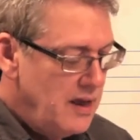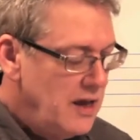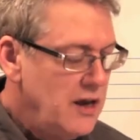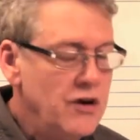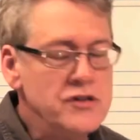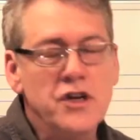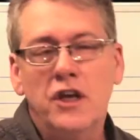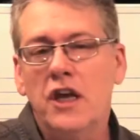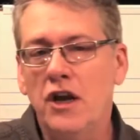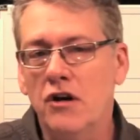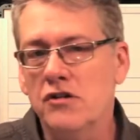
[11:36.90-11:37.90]
Here's
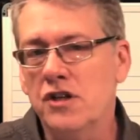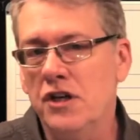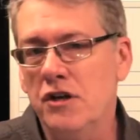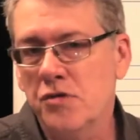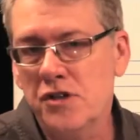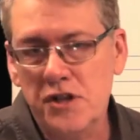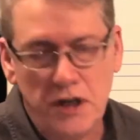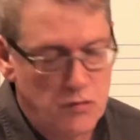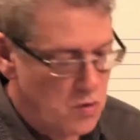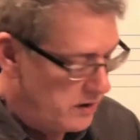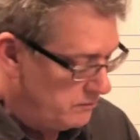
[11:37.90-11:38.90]
an
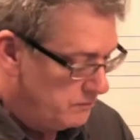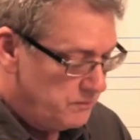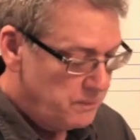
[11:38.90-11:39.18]
interesting one.